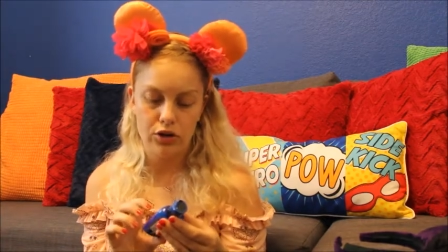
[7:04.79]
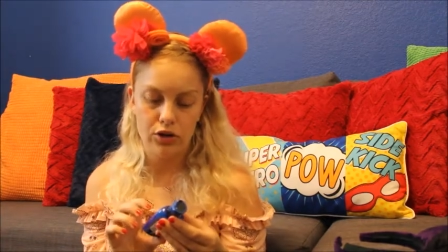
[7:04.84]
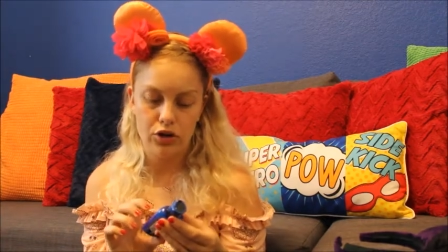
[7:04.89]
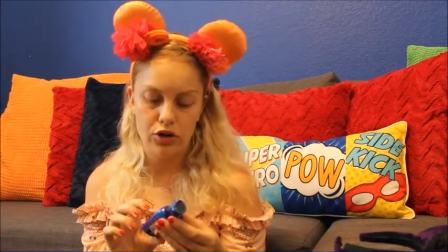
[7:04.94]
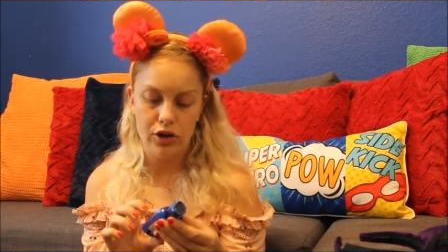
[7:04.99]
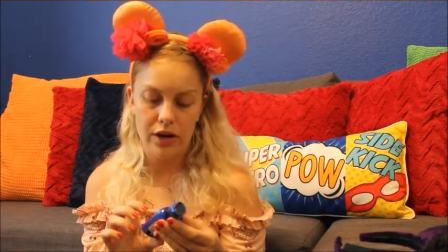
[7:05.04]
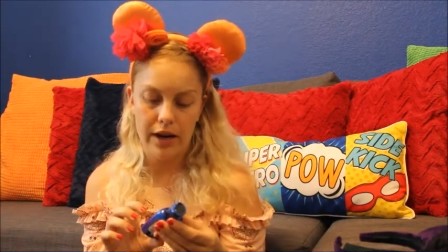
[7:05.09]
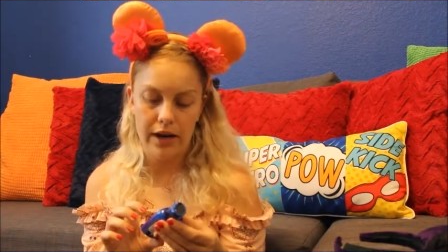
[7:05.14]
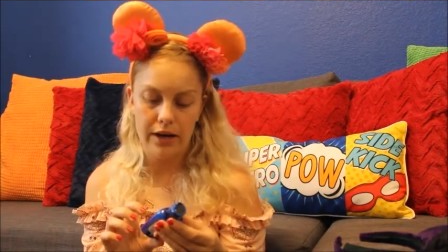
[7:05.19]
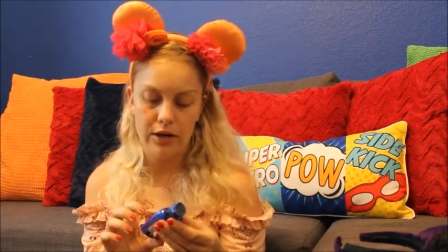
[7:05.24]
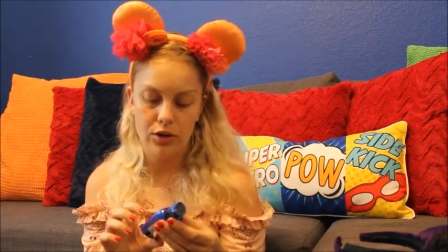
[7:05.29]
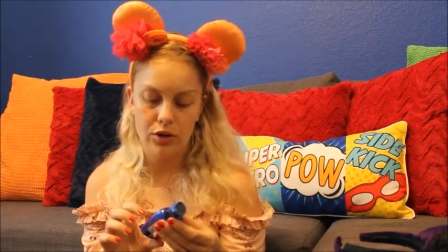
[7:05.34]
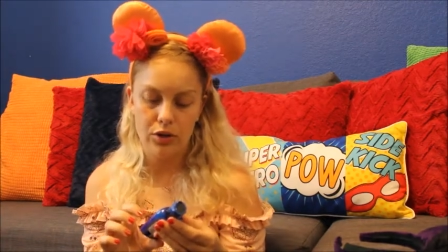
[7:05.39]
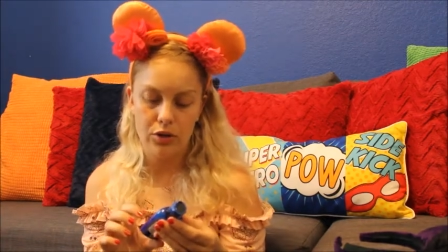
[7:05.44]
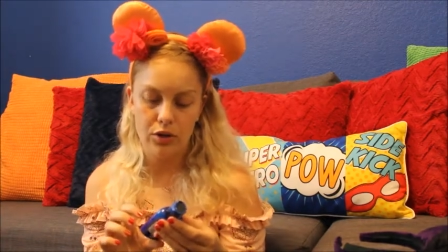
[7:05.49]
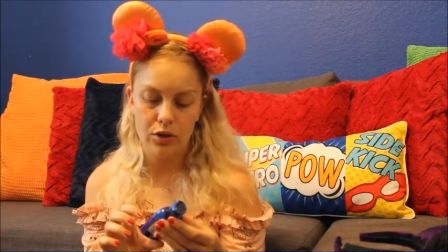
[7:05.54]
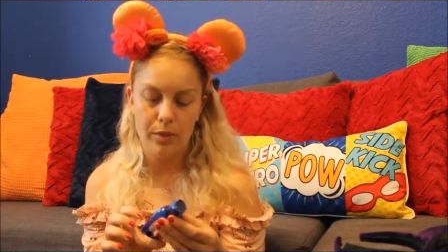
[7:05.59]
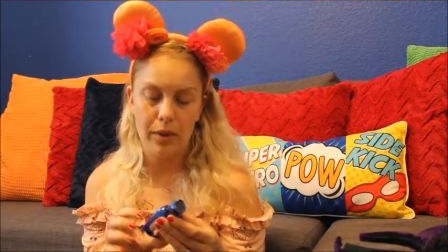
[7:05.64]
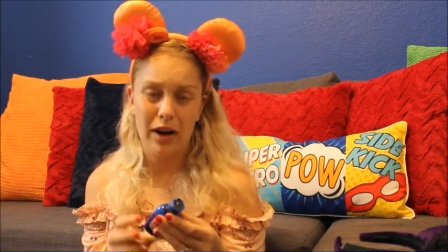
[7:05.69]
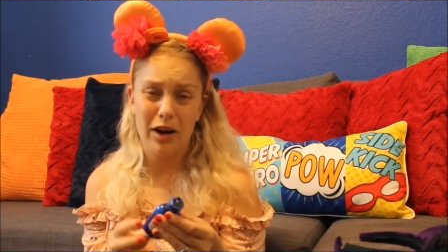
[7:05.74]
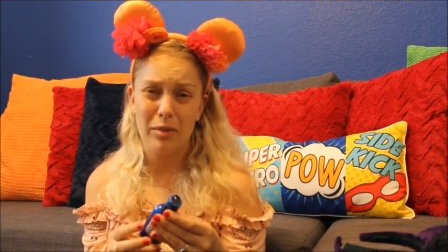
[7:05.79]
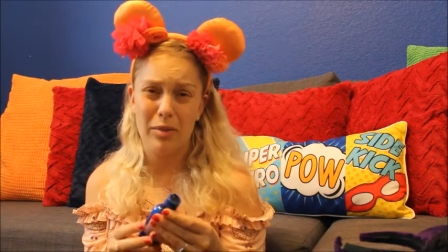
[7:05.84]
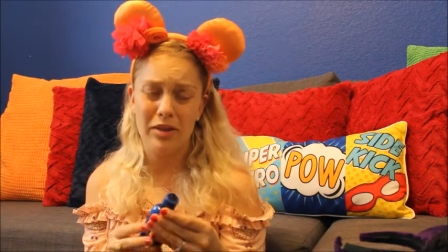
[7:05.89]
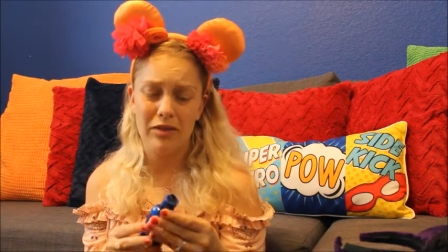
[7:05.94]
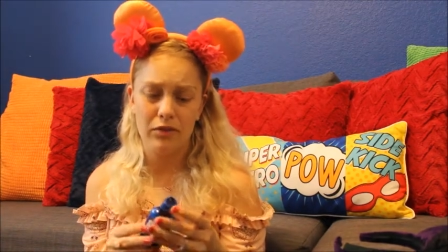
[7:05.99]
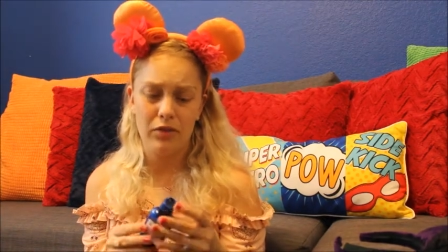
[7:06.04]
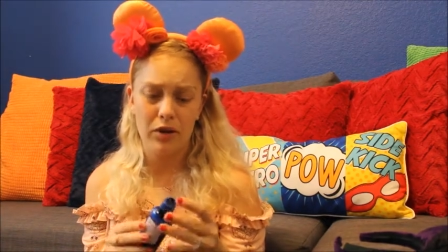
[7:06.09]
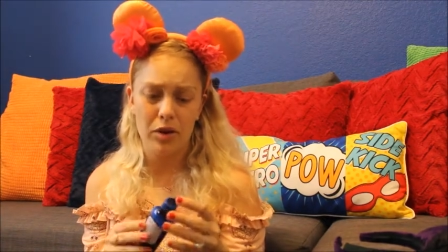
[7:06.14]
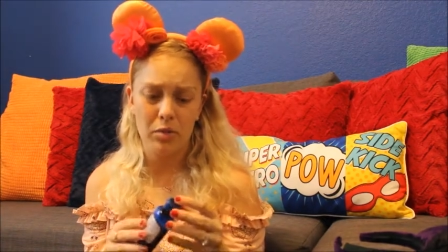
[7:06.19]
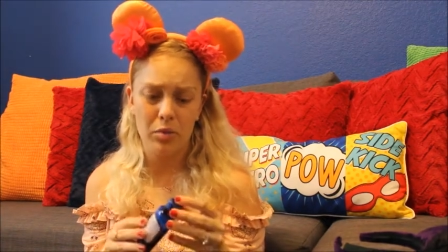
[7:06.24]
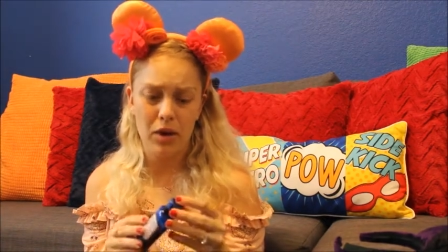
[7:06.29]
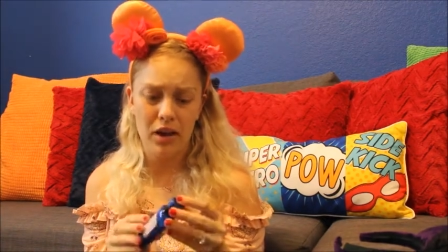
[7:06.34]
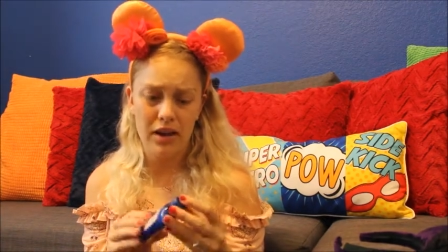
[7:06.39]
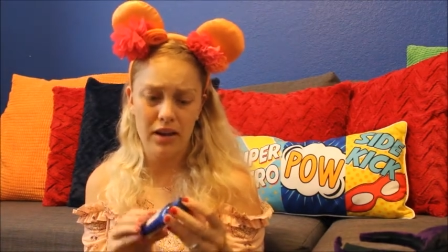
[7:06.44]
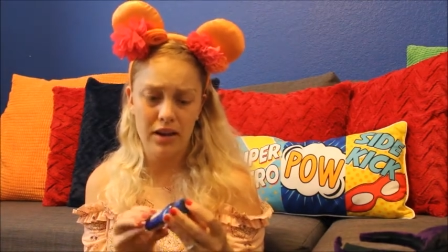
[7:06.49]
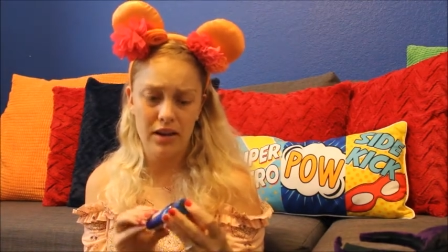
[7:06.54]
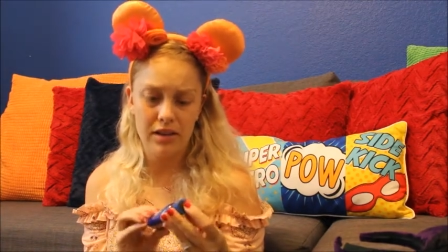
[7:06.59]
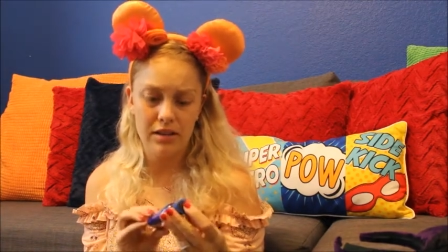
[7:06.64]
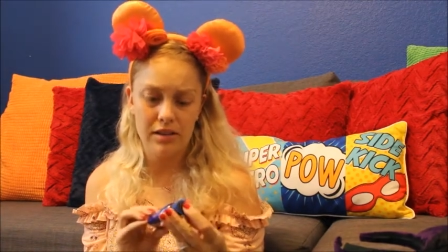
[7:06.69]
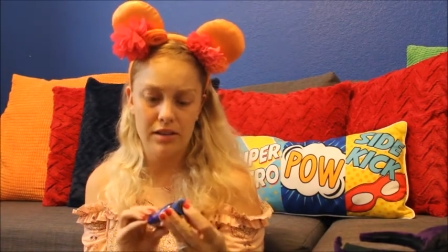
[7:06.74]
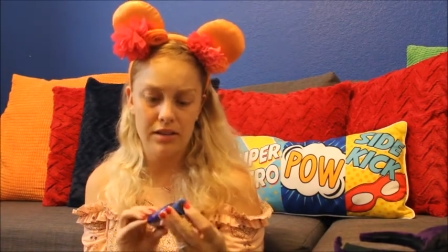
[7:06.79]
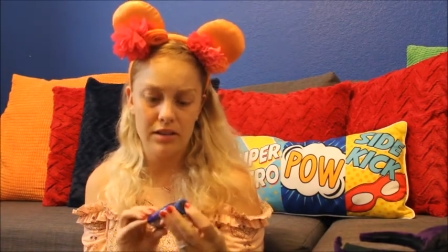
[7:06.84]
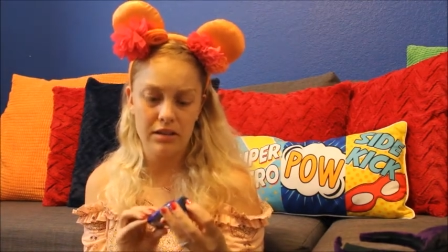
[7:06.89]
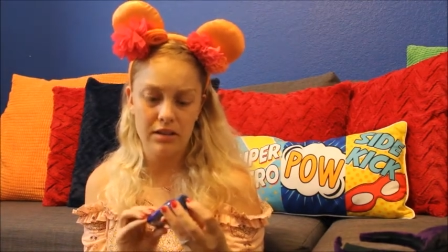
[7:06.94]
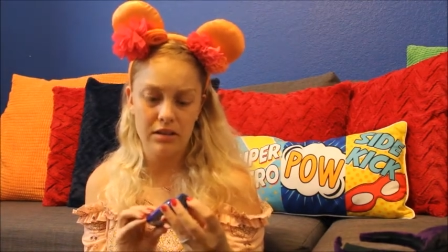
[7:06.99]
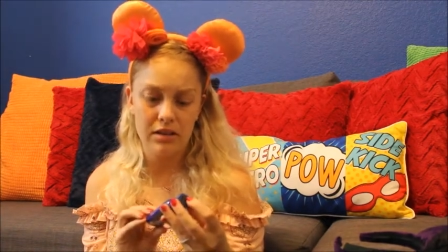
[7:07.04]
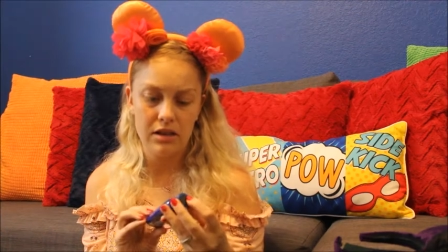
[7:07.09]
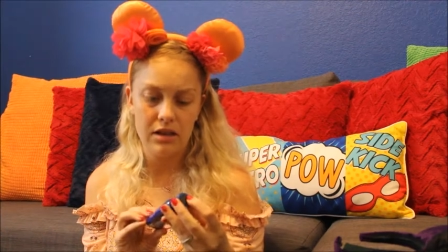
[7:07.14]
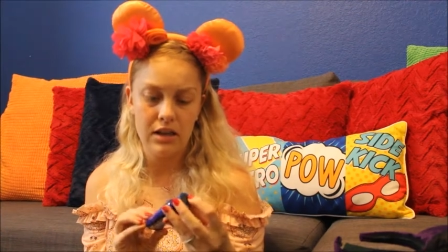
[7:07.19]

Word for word: trying to do paraben-free products,